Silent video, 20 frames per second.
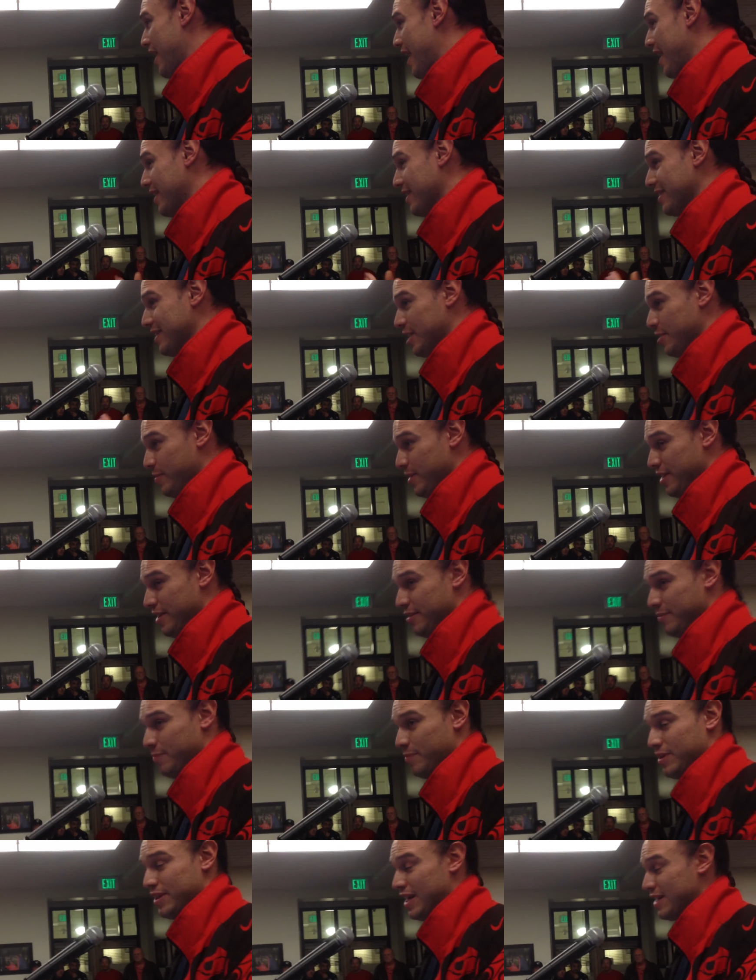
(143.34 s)
academia,
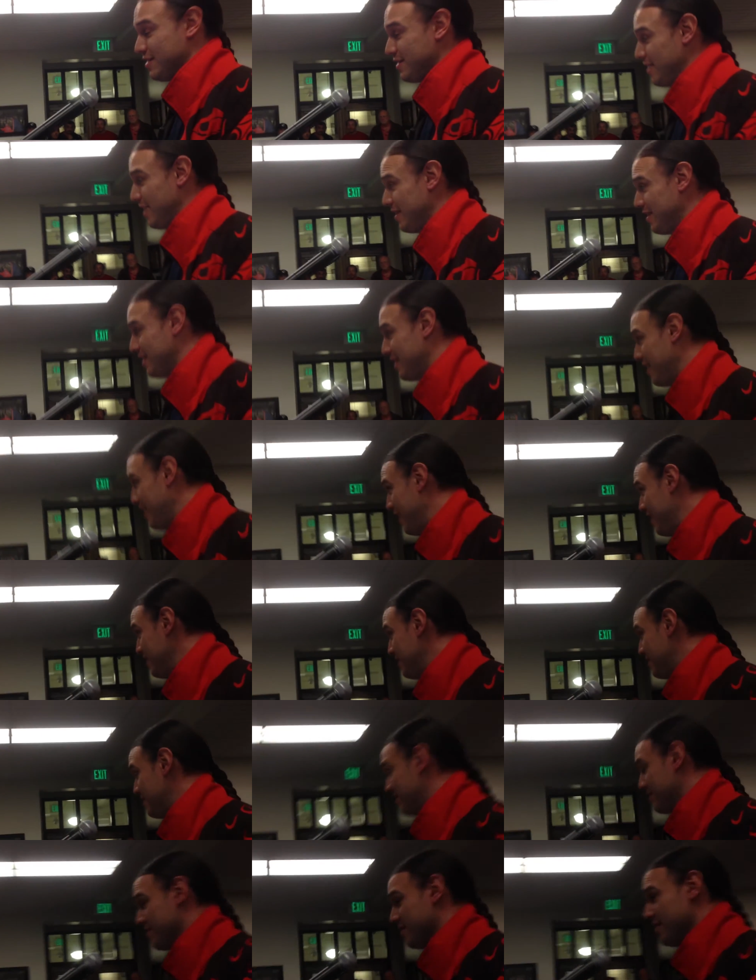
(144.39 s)
but that's not the
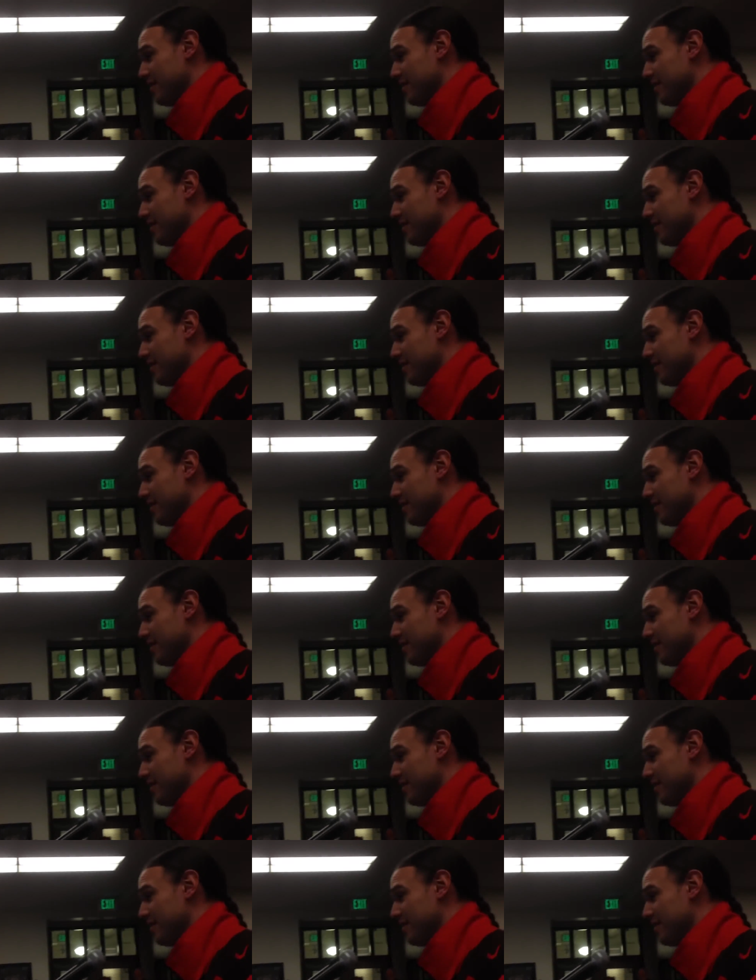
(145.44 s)
case.